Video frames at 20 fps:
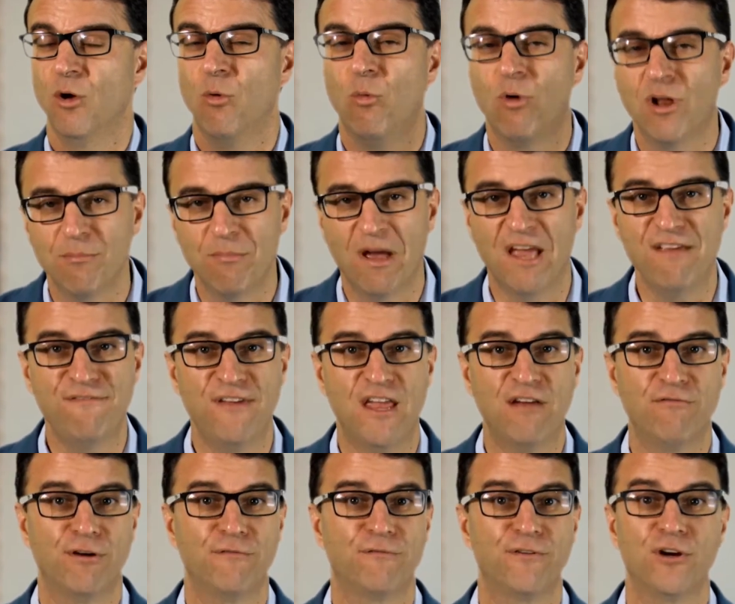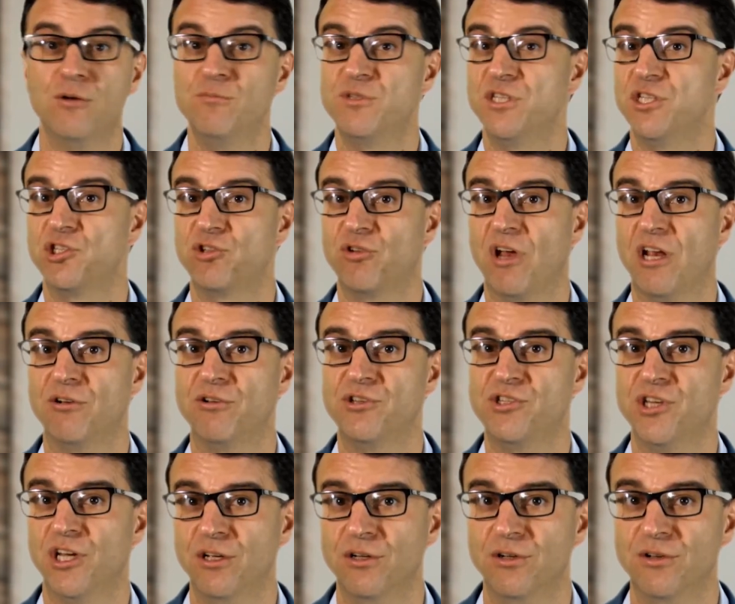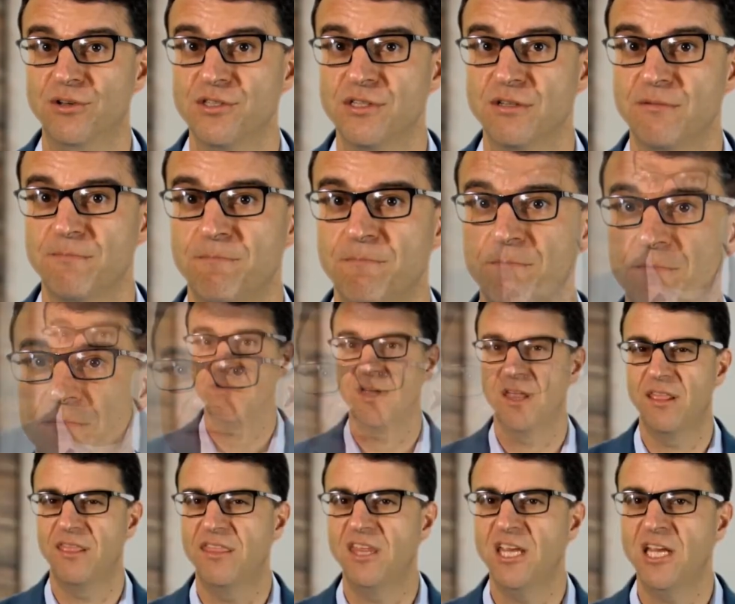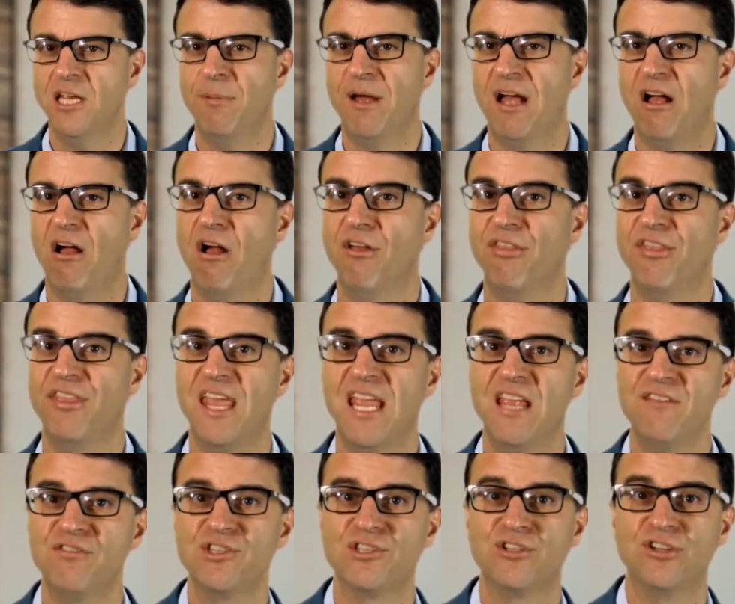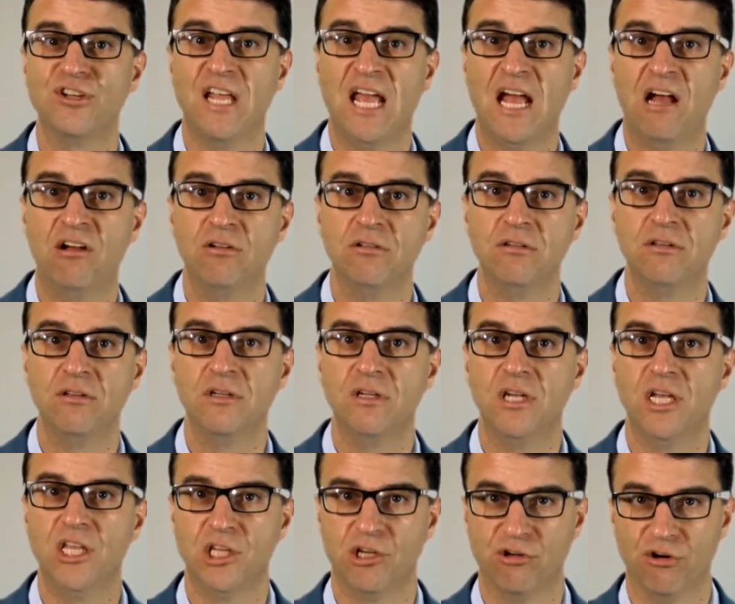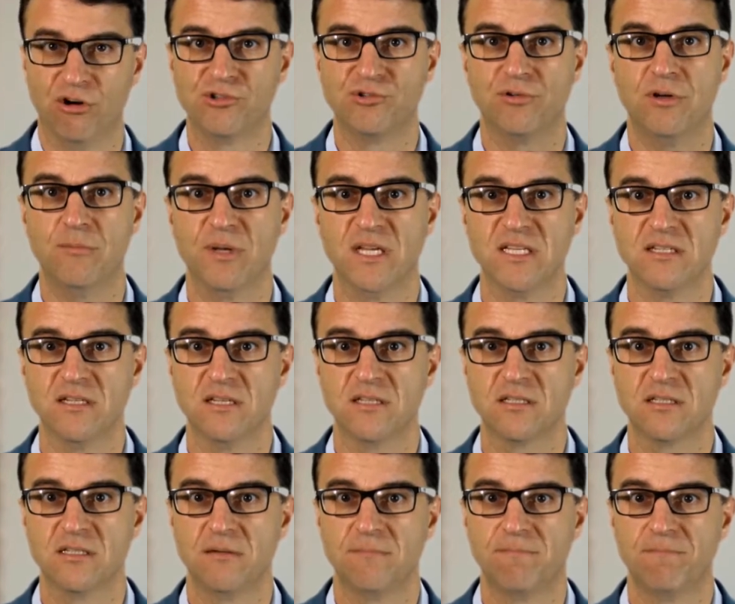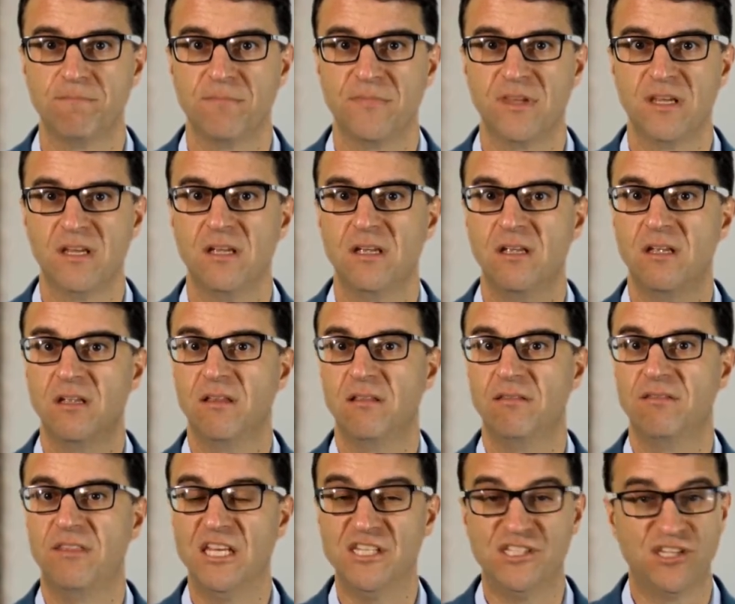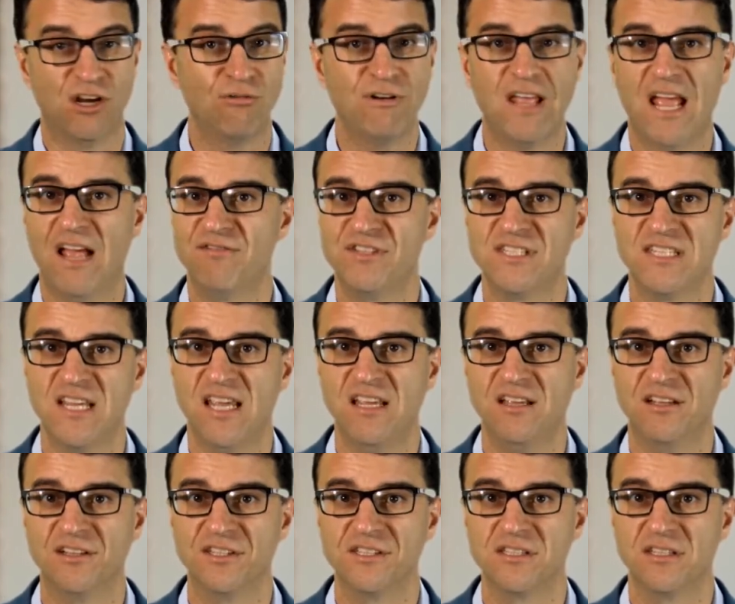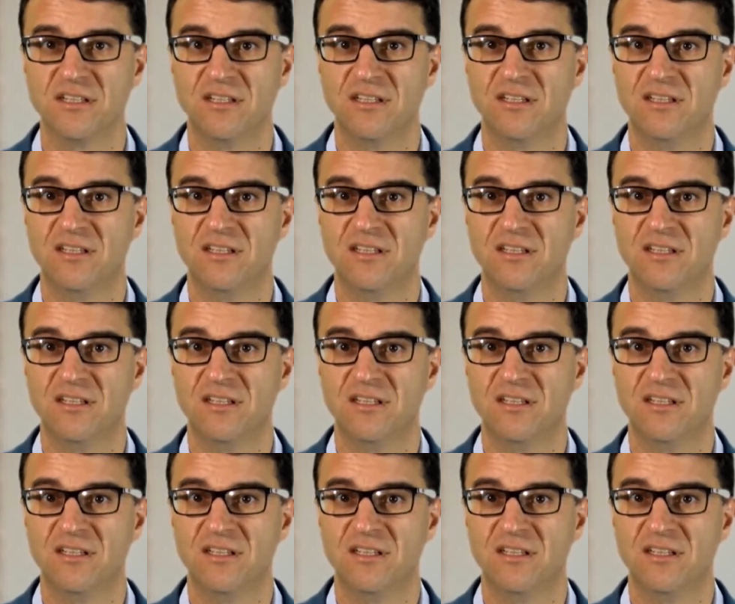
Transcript: One of my favorite firms is Trader Joe's. Think about how they've stood out in the grocery business. They don't have sales.